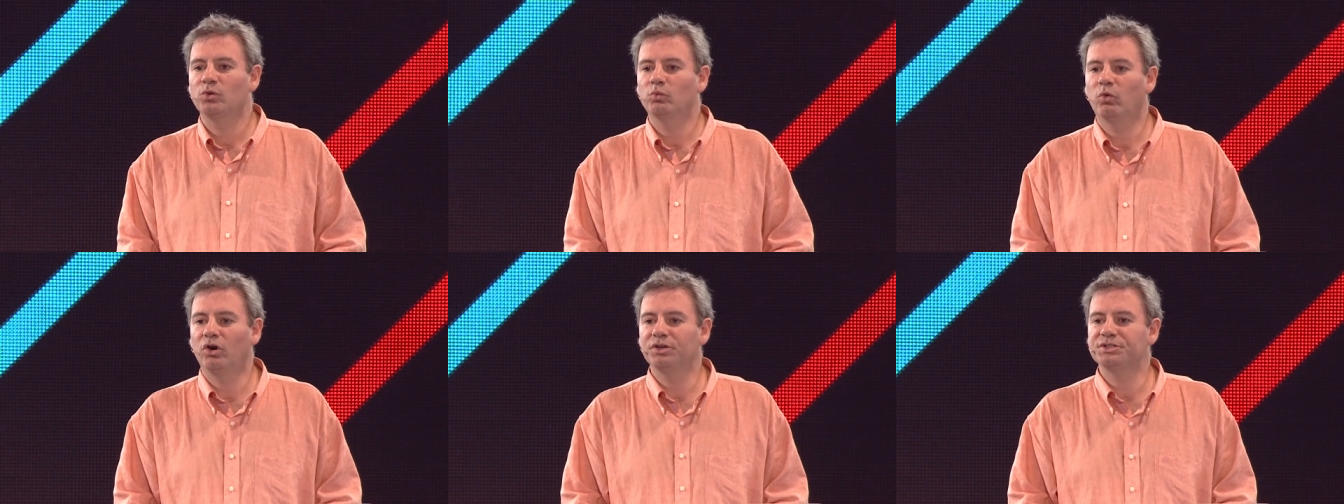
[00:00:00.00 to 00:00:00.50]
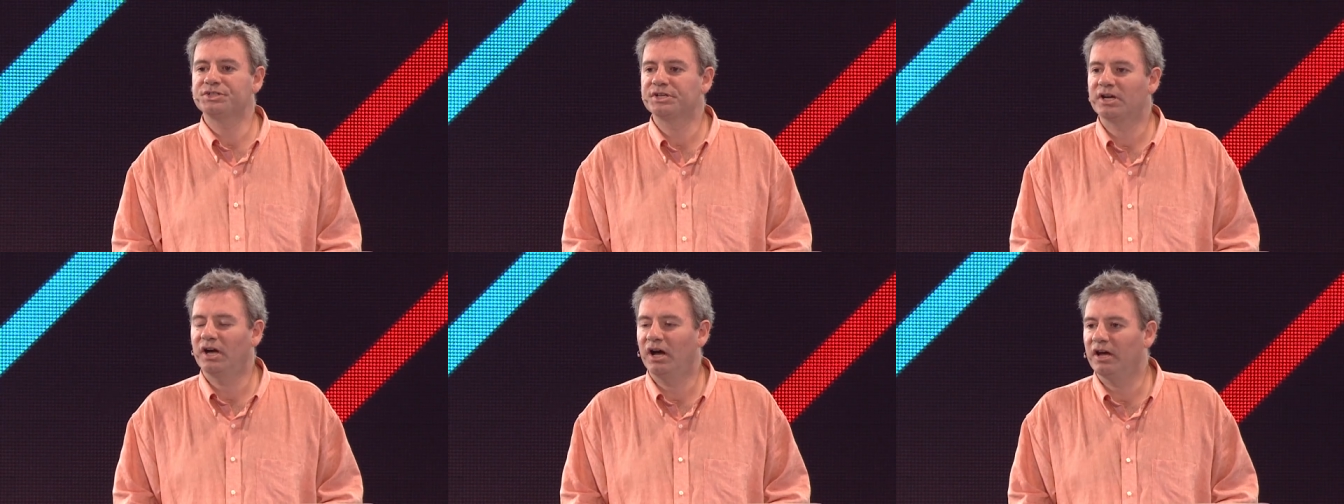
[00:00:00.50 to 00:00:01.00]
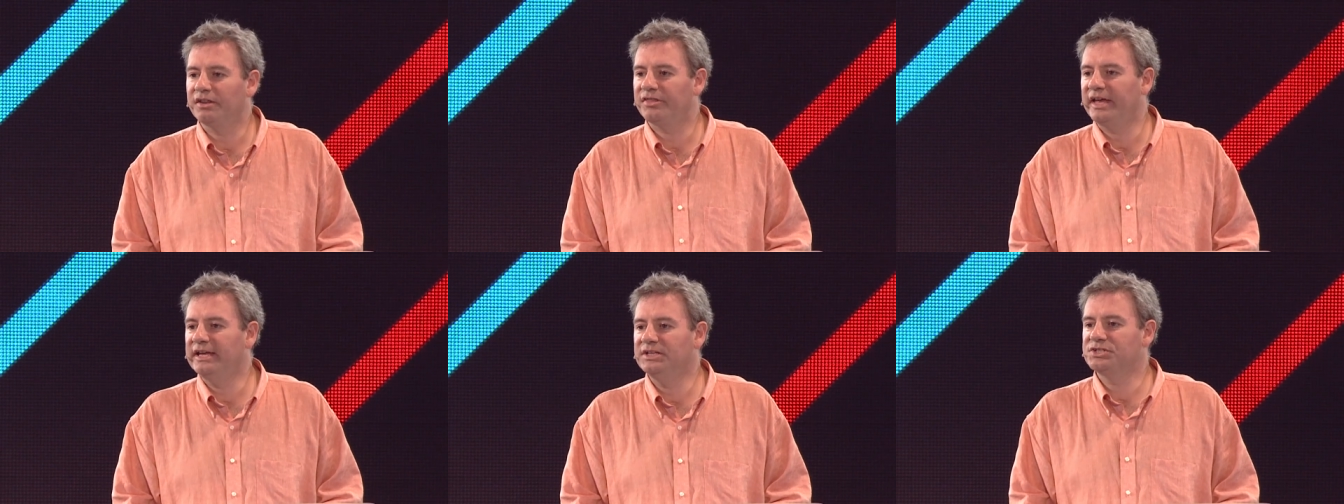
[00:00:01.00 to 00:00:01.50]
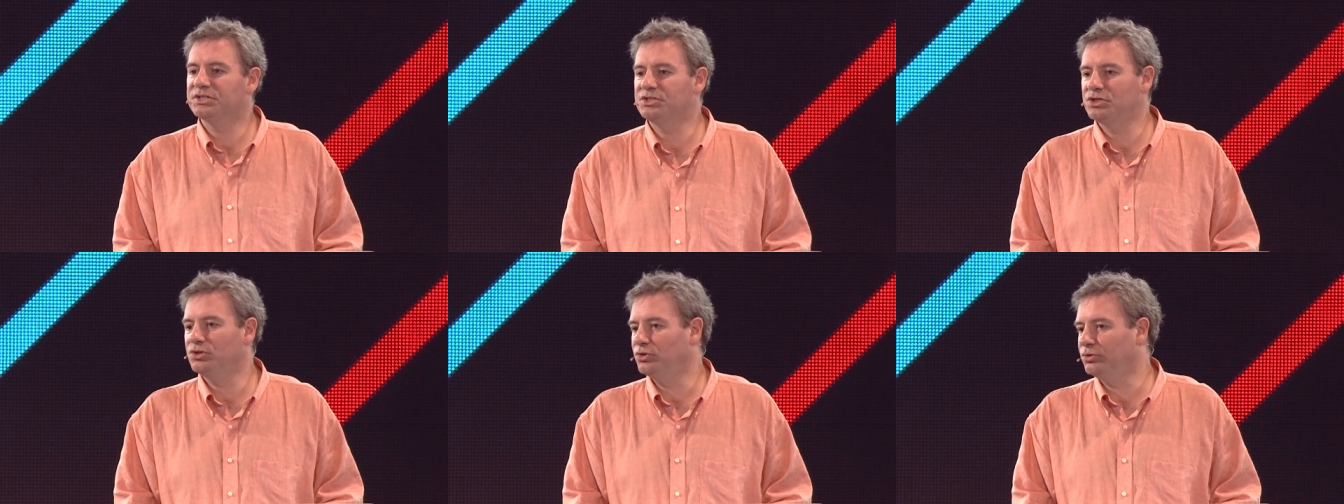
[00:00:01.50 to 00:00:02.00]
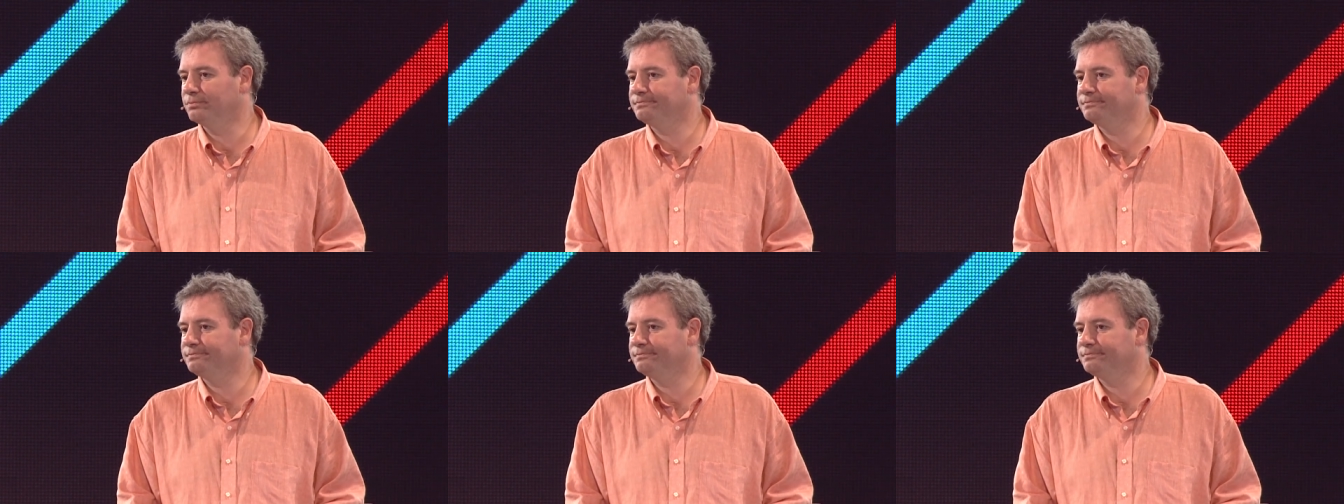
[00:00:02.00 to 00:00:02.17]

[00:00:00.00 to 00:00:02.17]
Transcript: What are they to do?